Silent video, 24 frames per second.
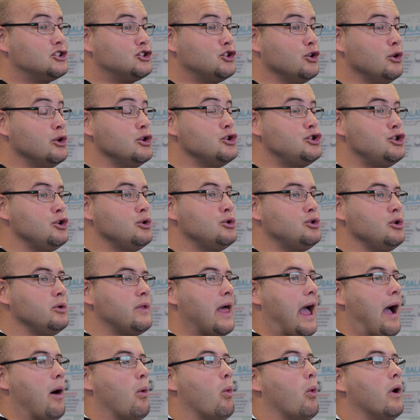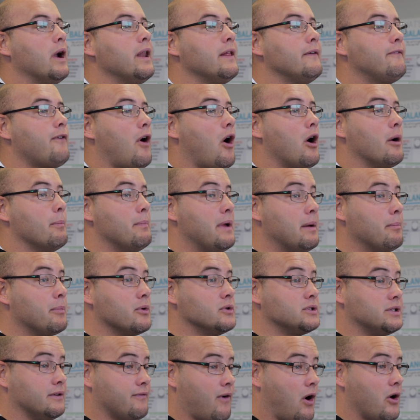soon as you do that, one of our
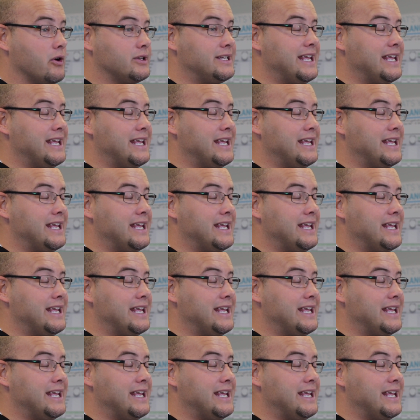members of our